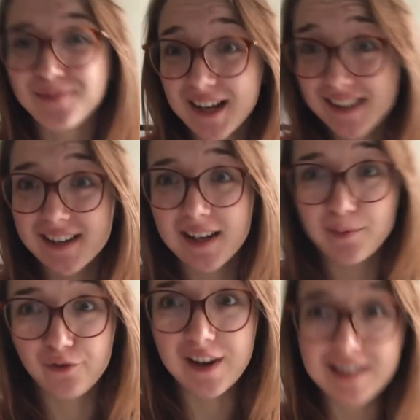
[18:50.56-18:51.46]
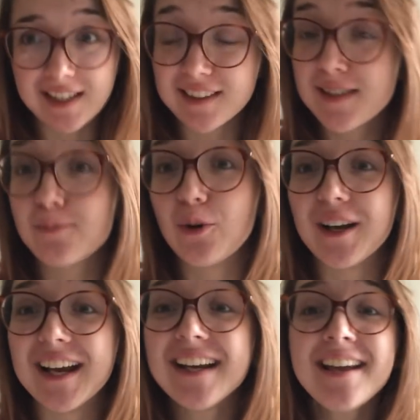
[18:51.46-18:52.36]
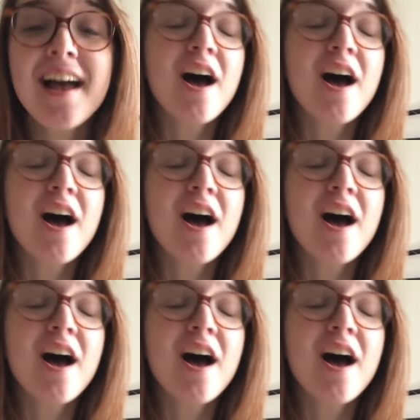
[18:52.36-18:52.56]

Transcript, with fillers: because I'm reading this morning.